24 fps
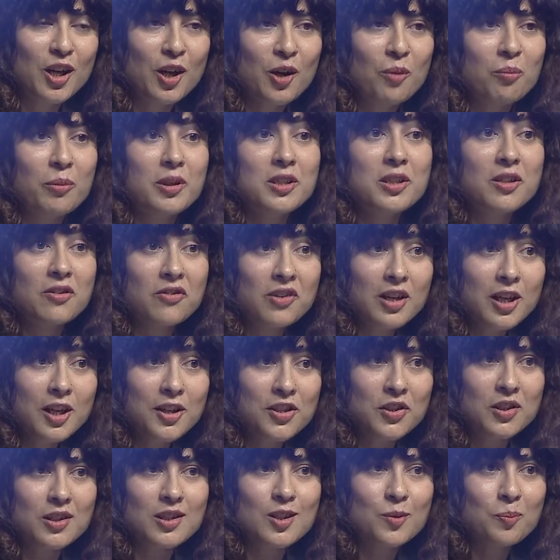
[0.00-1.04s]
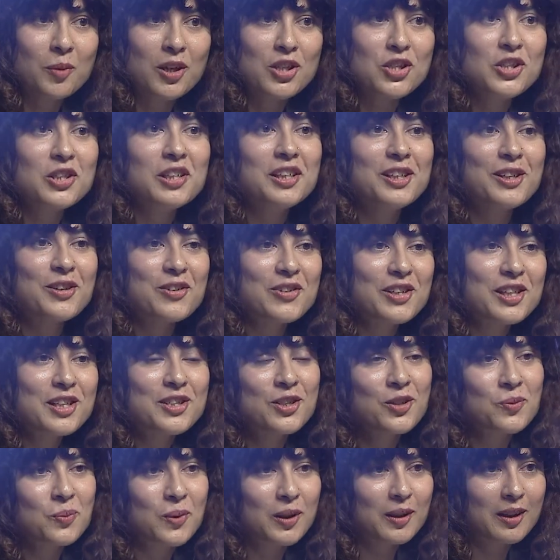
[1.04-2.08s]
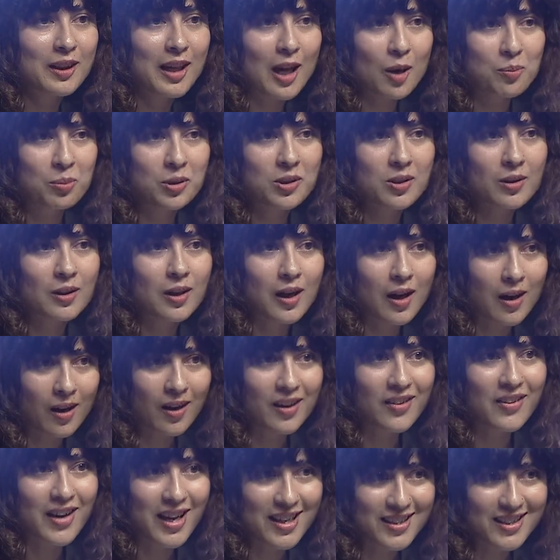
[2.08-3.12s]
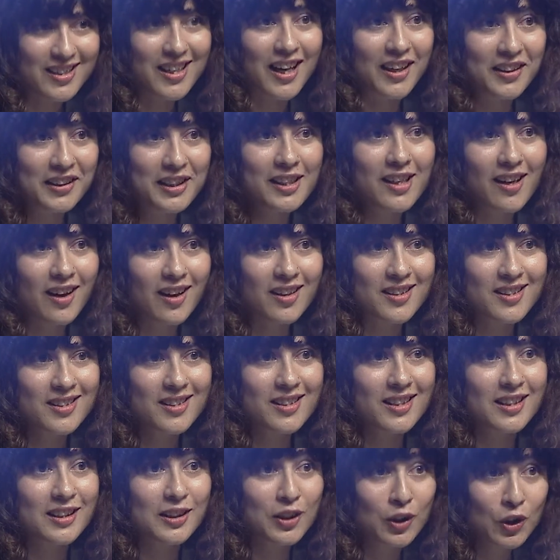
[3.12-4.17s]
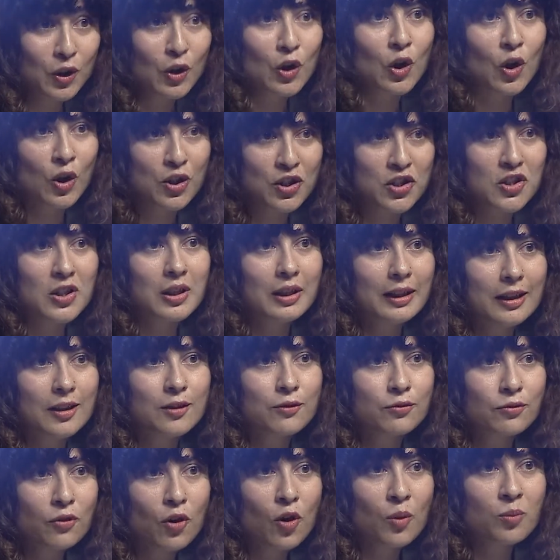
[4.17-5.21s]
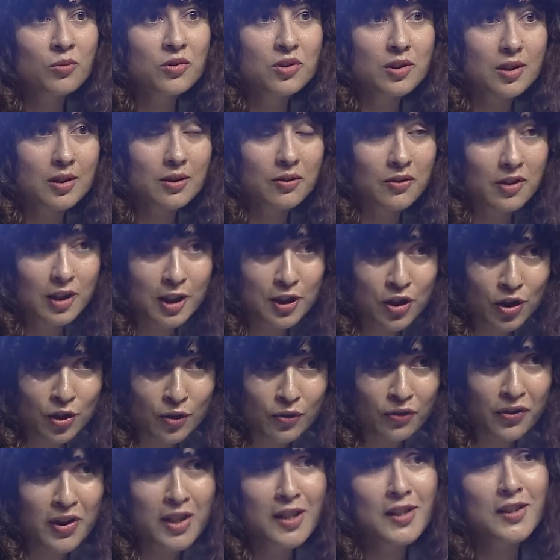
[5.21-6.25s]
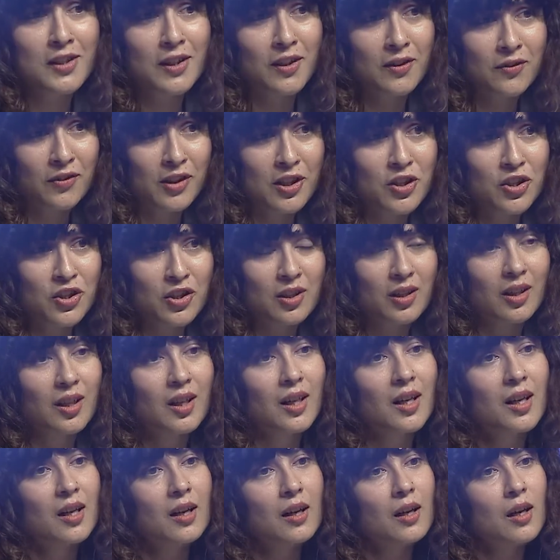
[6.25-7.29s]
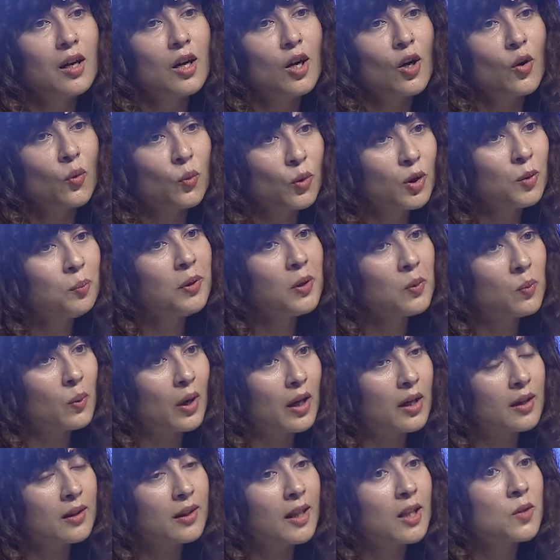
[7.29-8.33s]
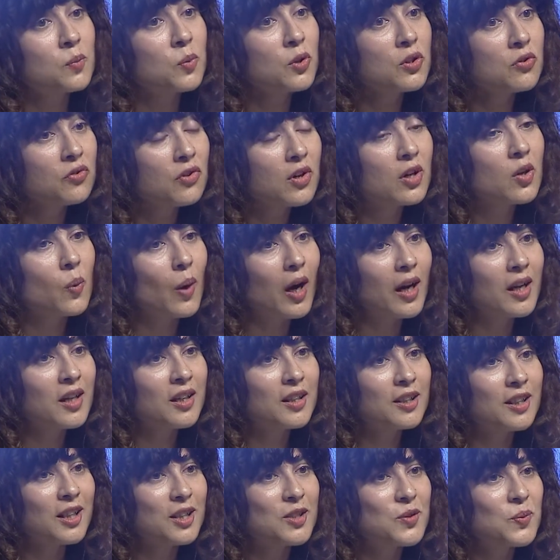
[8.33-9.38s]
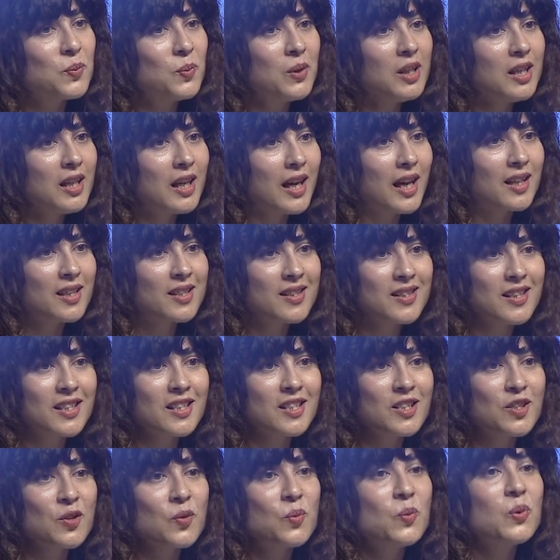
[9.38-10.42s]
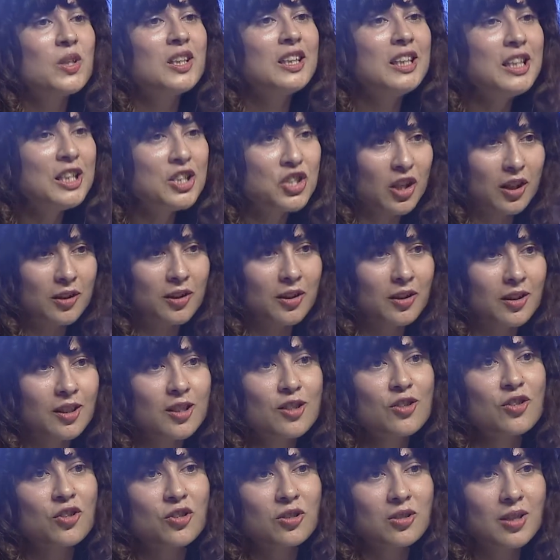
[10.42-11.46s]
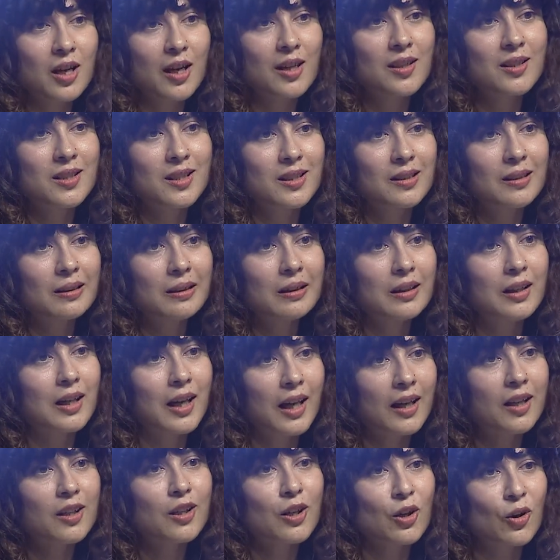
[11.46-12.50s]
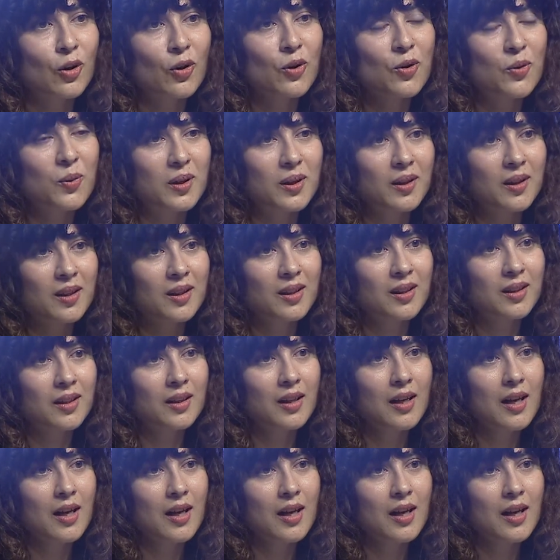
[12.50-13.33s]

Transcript: But a religion, especially a religion with capital R, as Gandhi asked, a theologically informed religion of his conviction, would be one that would require that we exist with each other in society like clockwork.